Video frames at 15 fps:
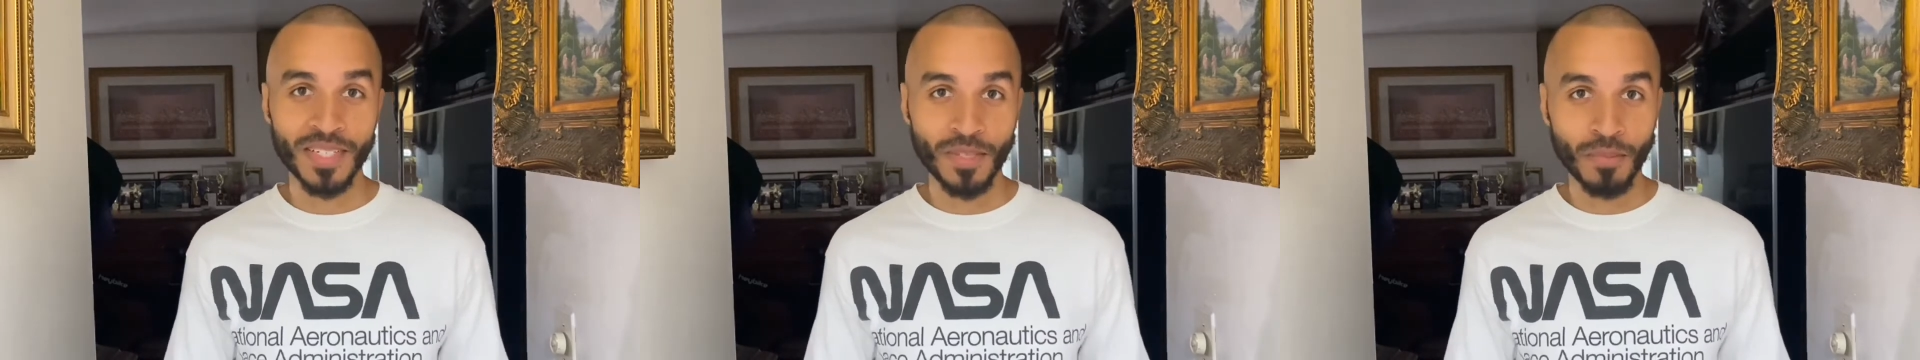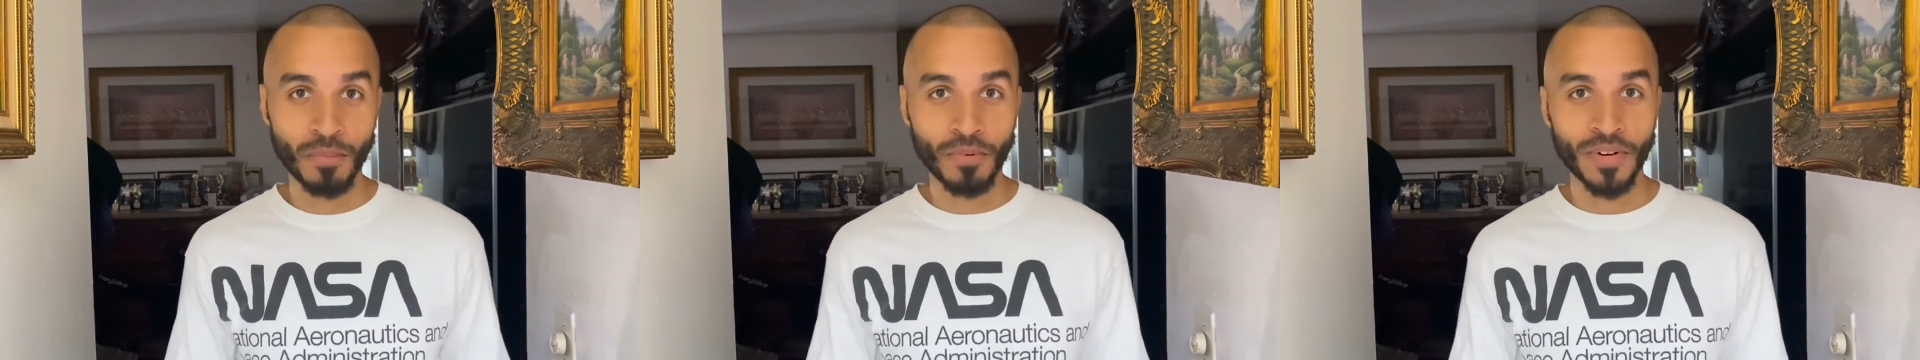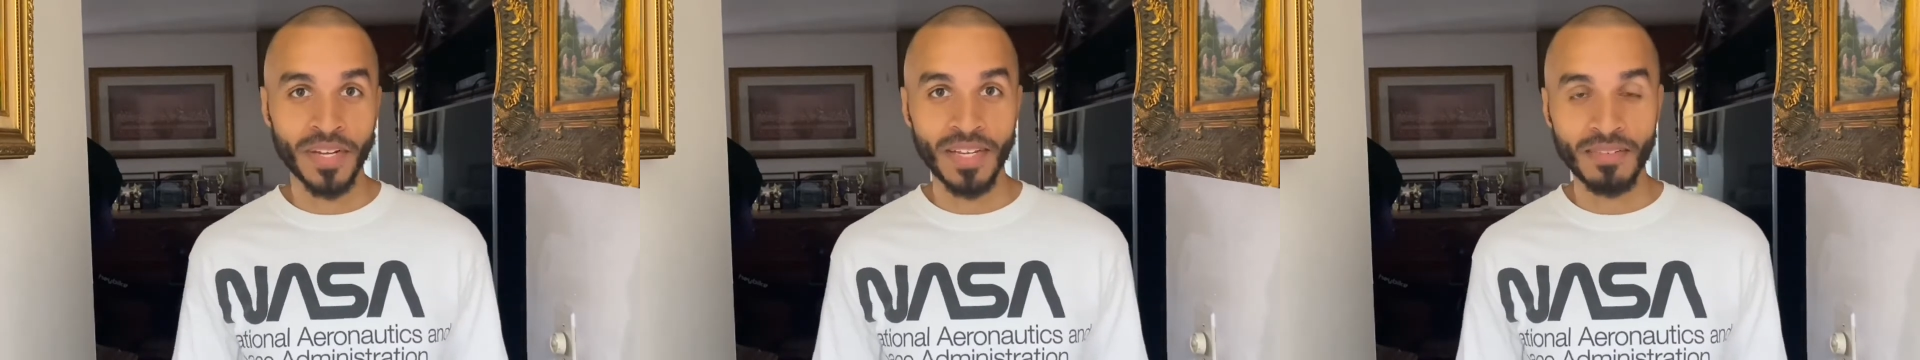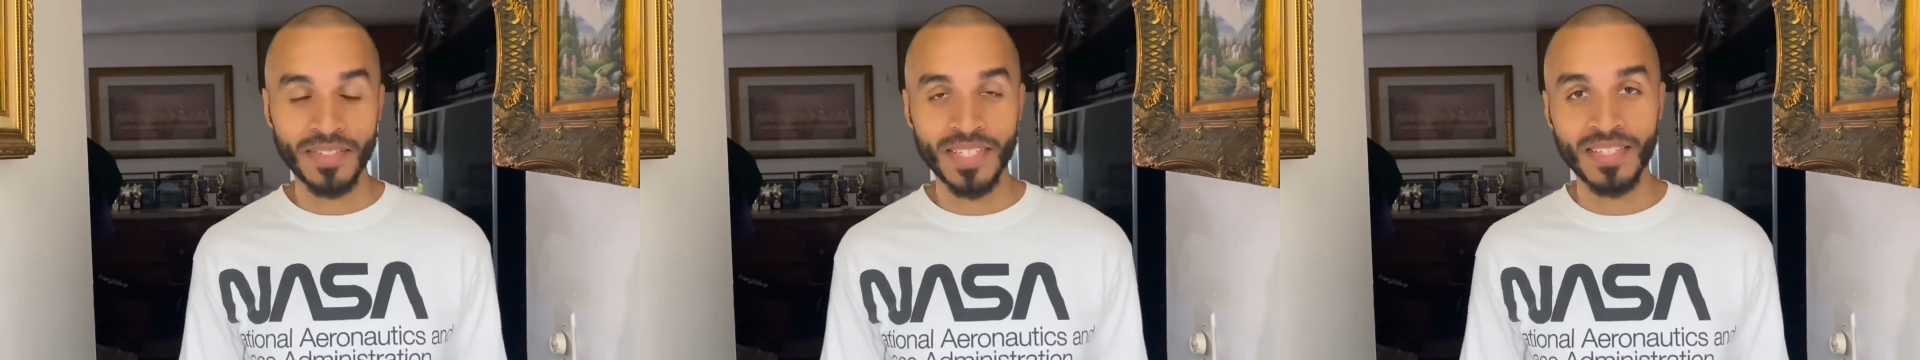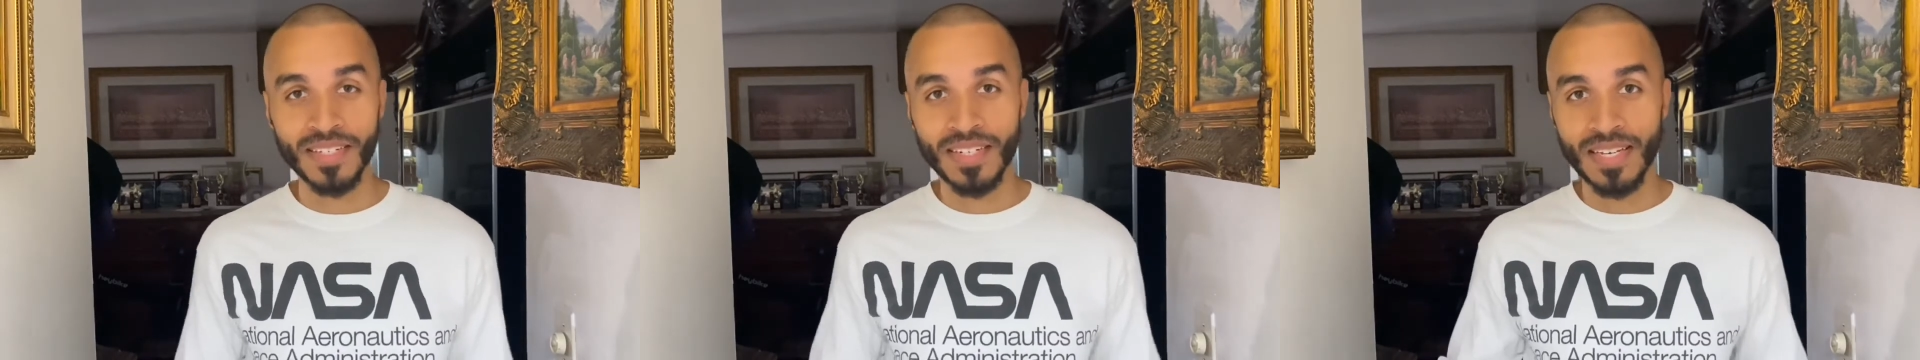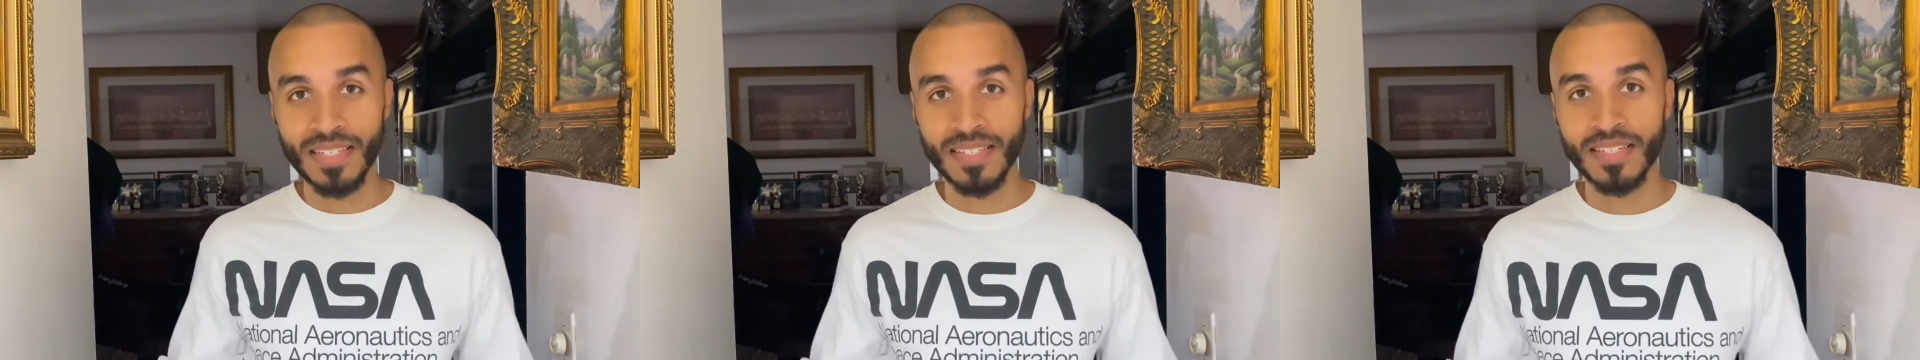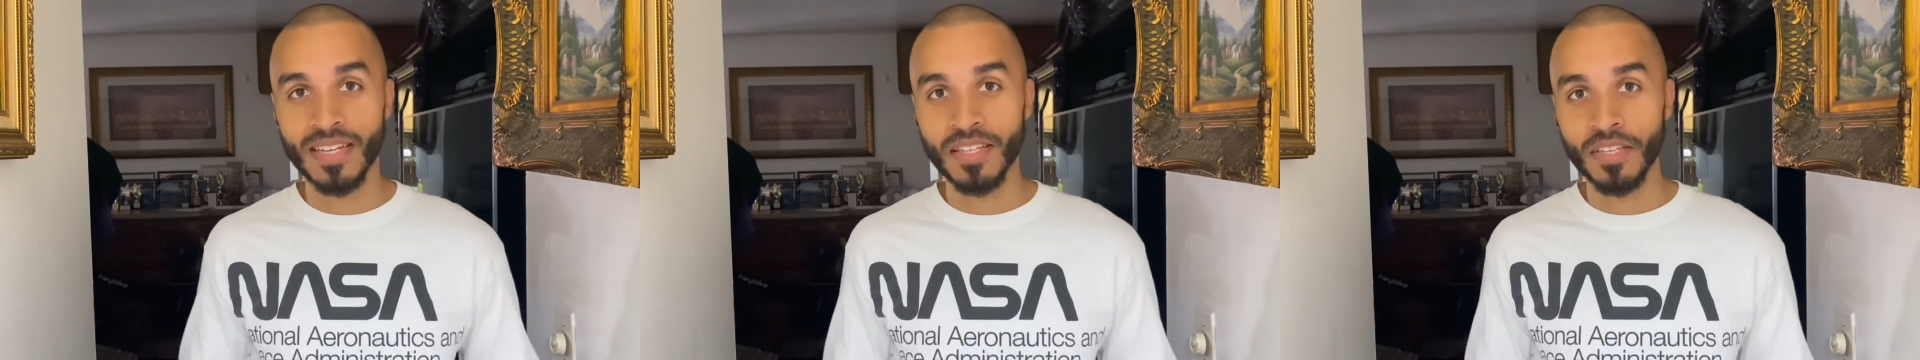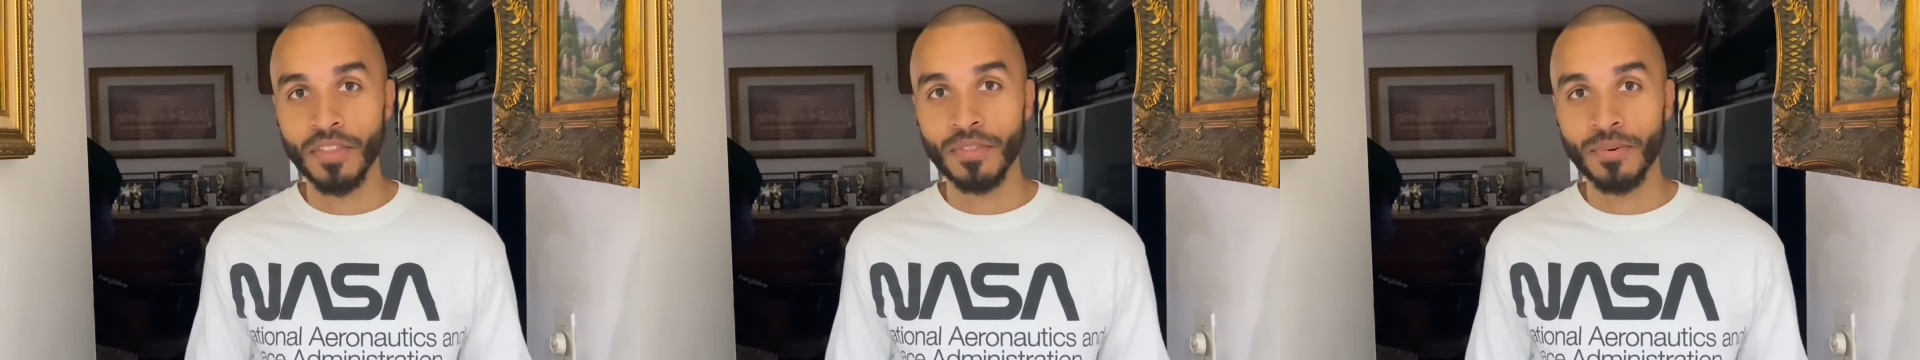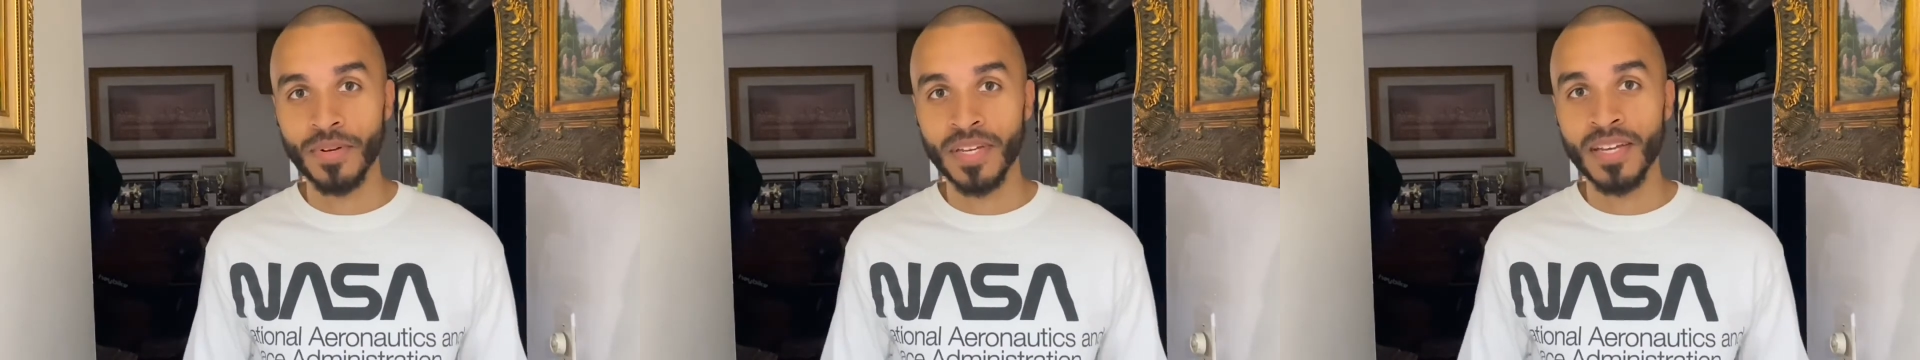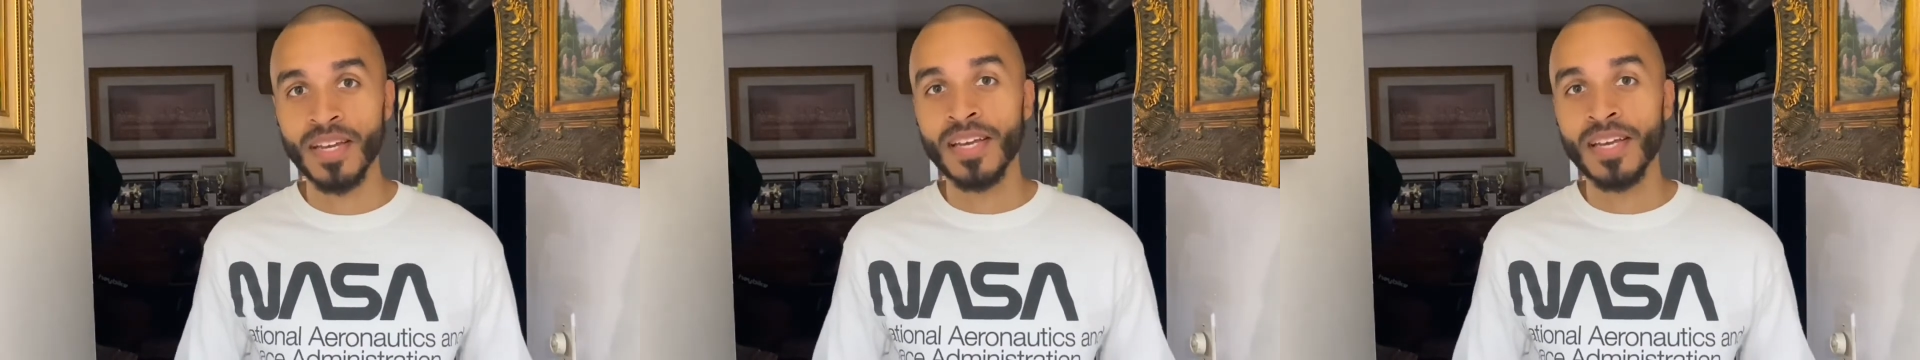Braves in the 1983